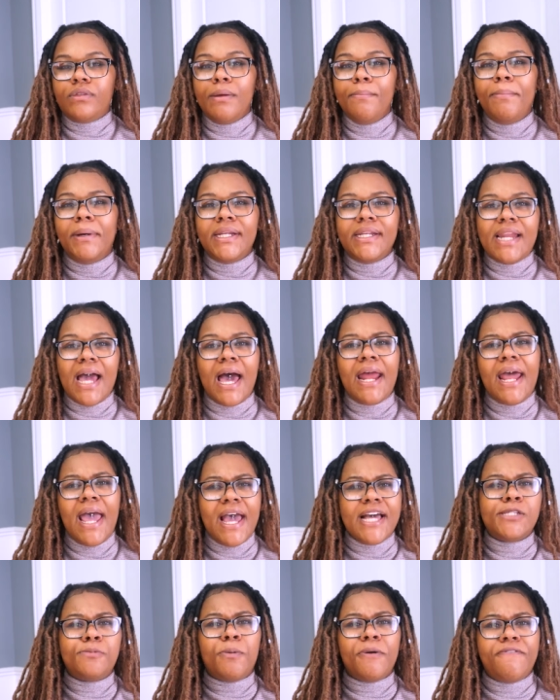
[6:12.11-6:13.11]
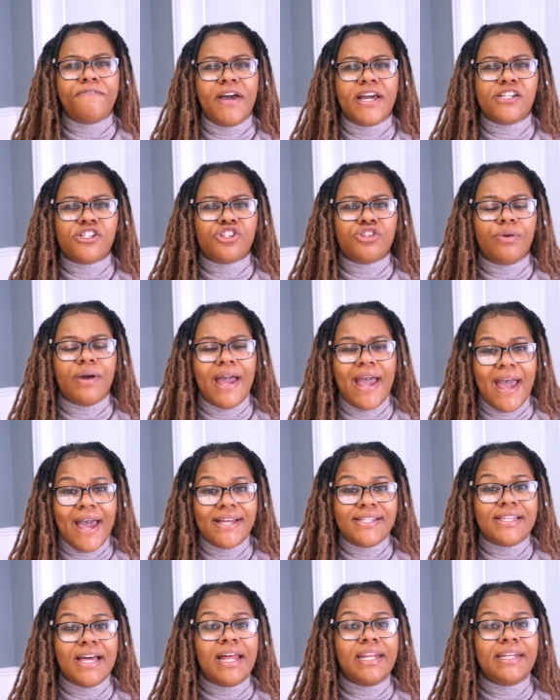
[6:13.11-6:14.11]
but not as professional
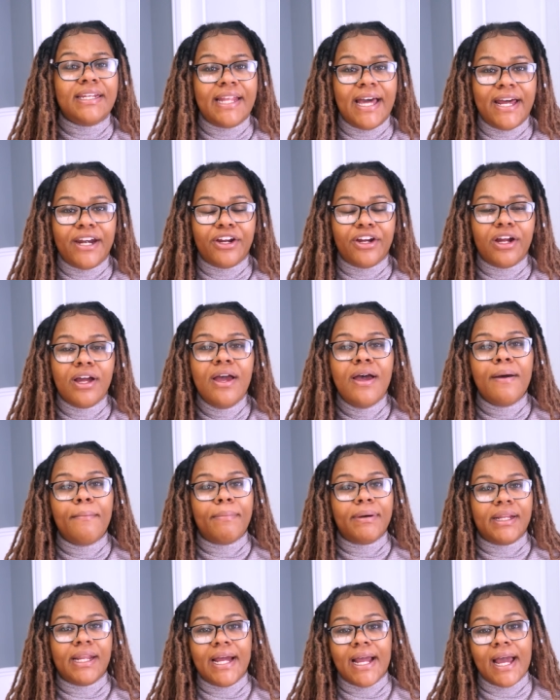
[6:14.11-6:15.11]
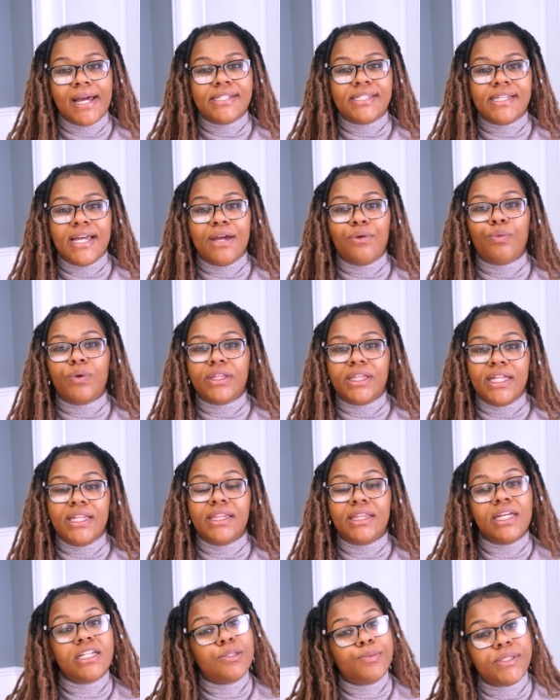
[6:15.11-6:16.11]
as a letter. But like I said,
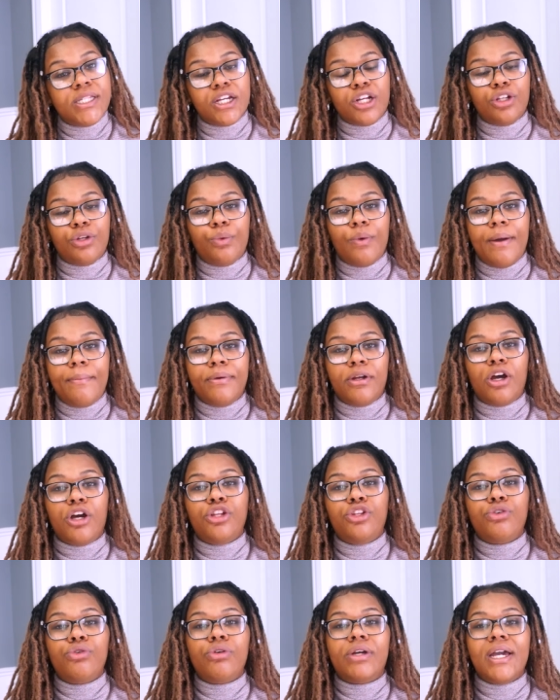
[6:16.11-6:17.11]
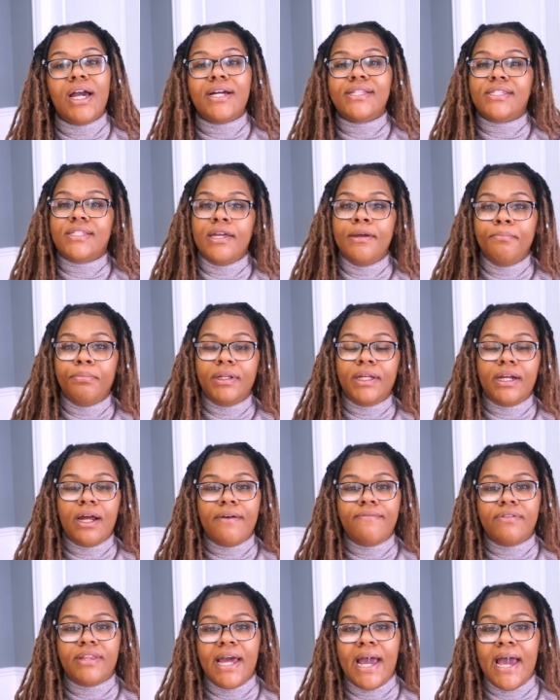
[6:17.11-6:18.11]
within this particular webinar, you'll get a template
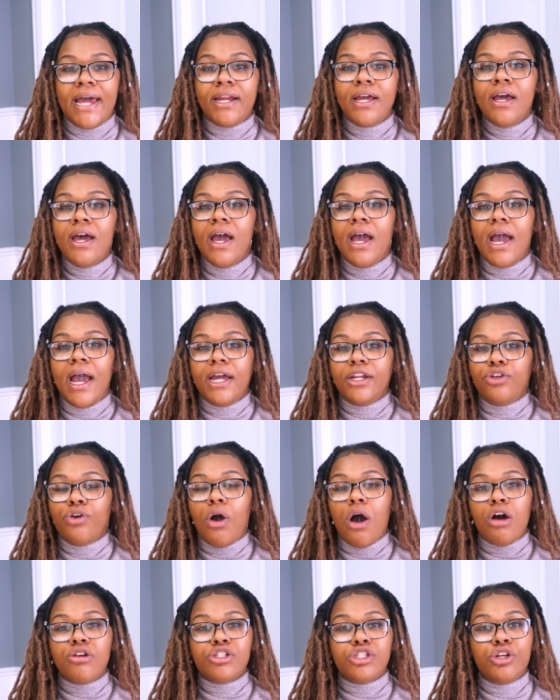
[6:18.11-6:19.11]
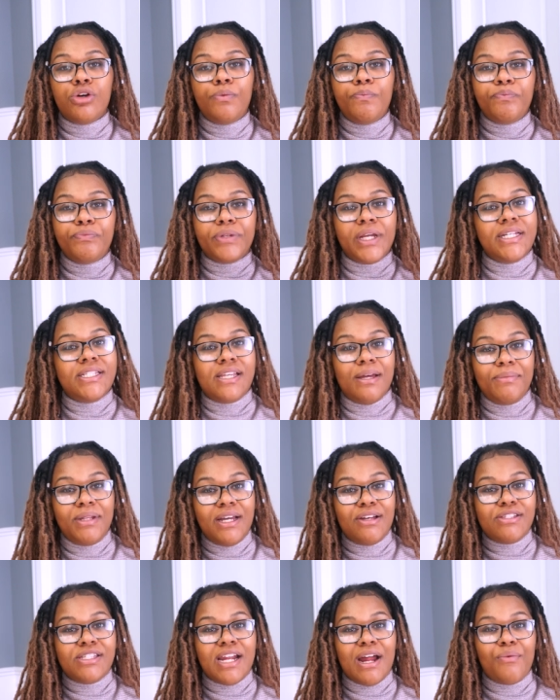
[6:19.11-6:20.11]
of that. And you'll also, and
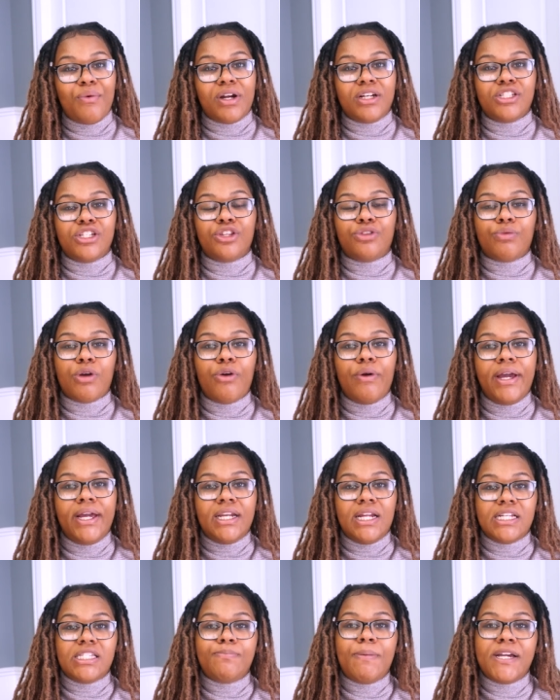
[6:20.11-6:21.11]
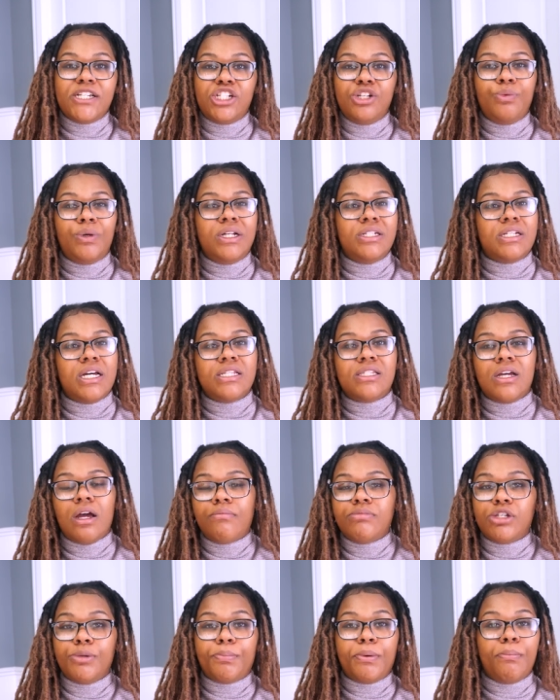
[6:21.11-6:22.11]
something else that I wanted to throw in, especially when it does
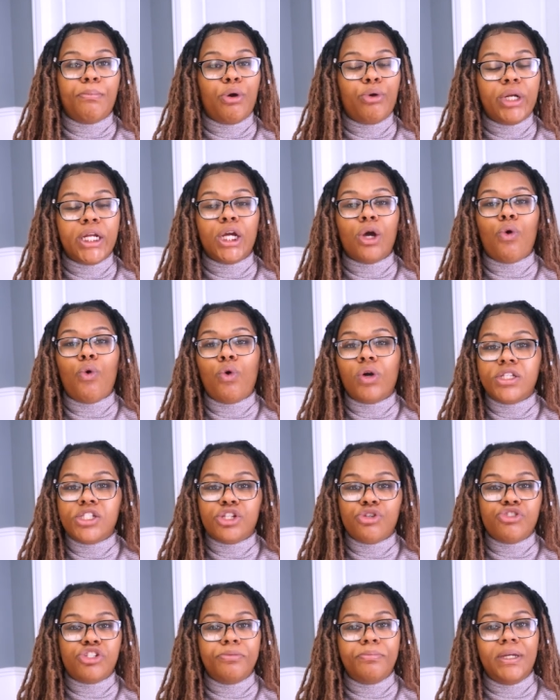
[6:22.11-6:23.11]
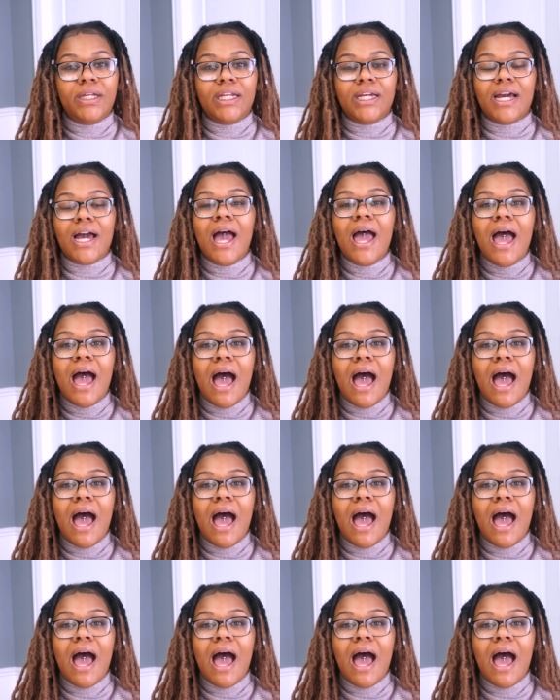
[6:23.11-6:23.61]
come to promoting on social media,